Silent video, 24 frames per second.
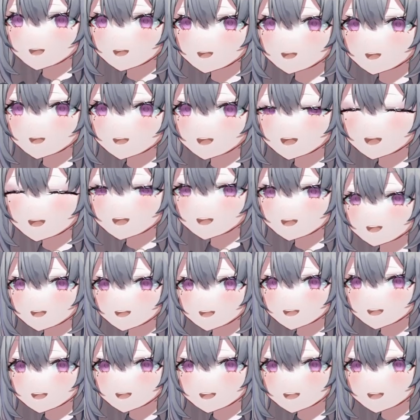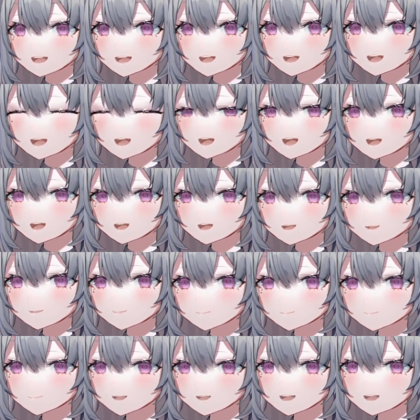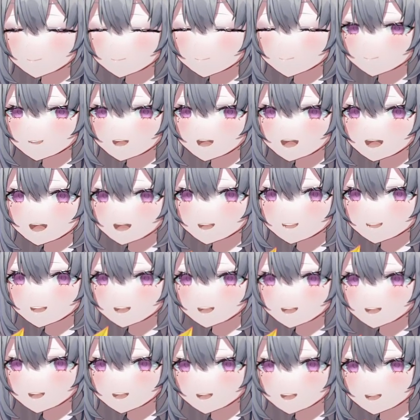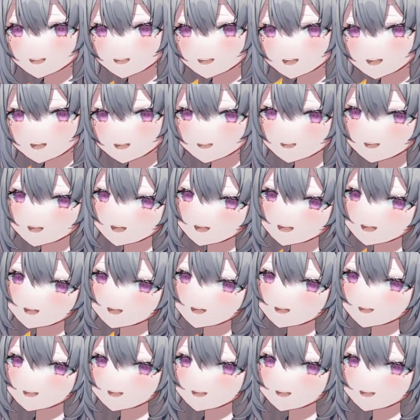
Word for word: looked like I was doing something else. Doing what? I don't know.